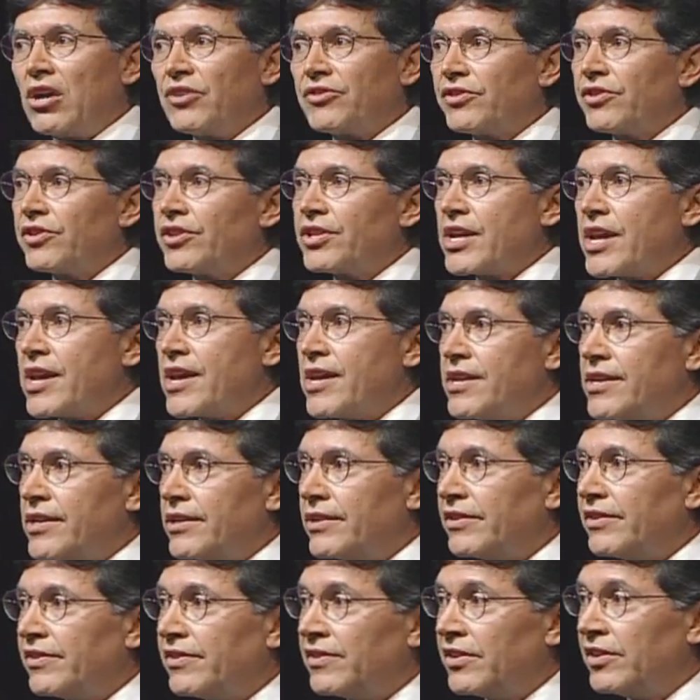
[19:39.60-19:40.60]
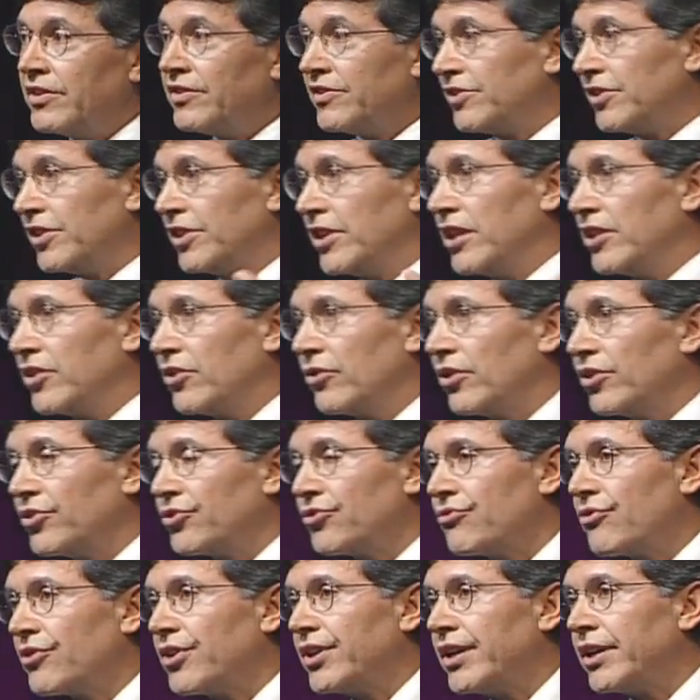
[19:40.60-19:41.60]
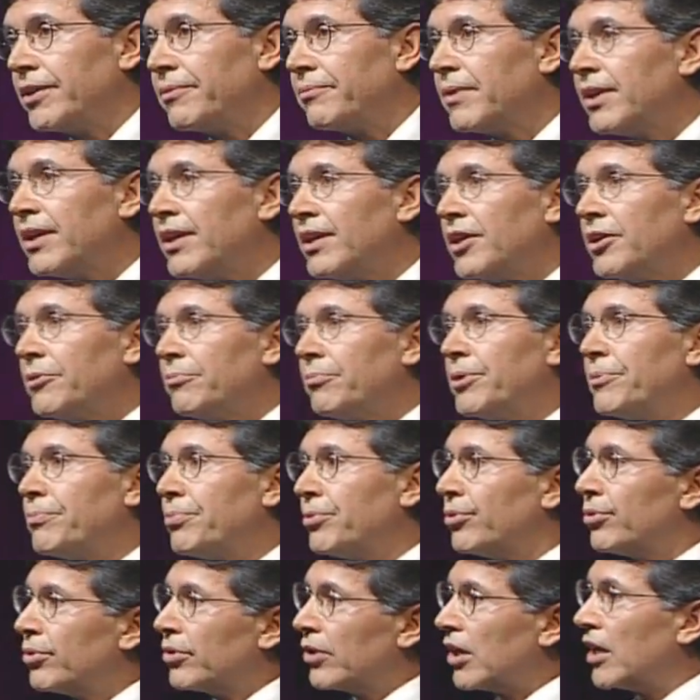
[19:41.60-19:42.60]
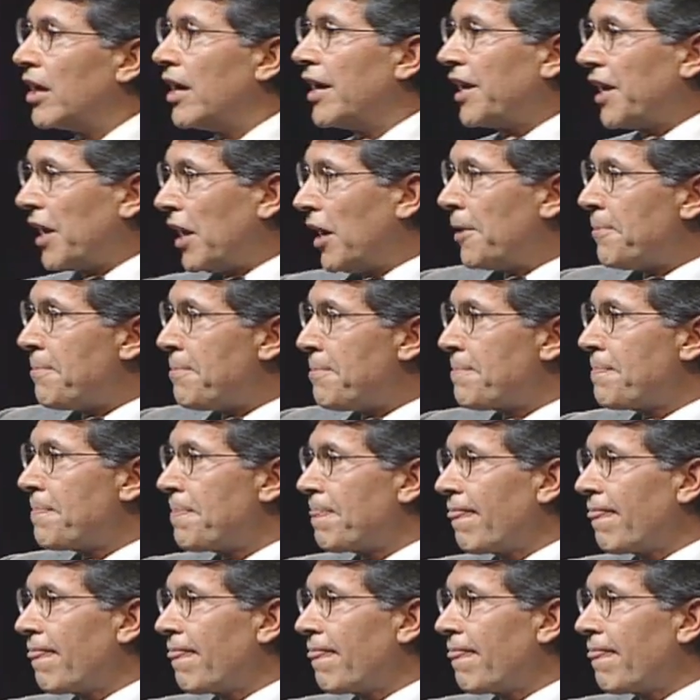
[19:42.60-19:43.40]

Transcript: hours a day, and he'd sit under a tree, and people would line up,